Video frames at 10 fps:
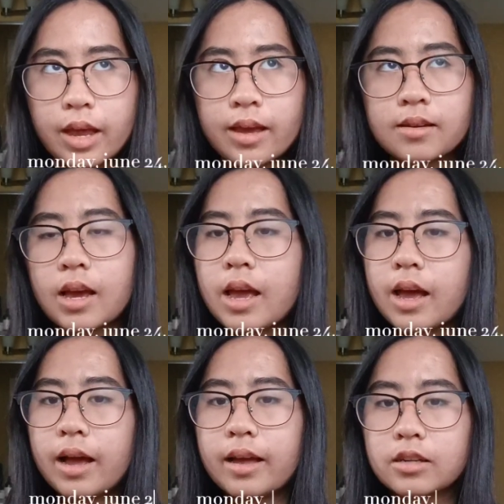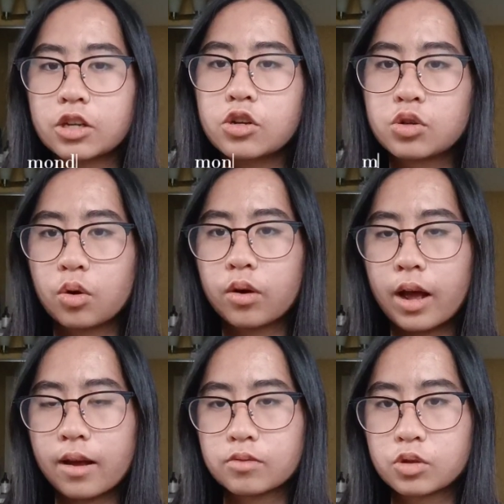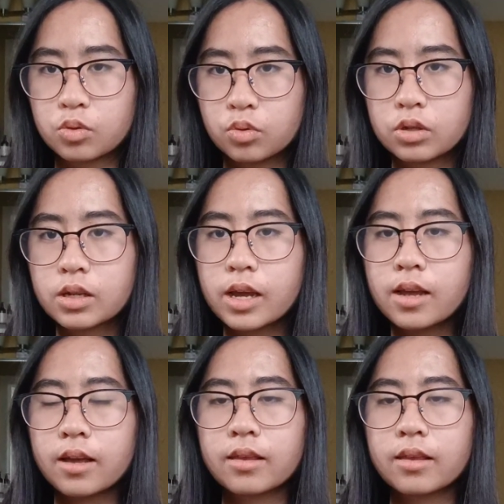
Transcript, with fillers: and I actually don't have school today,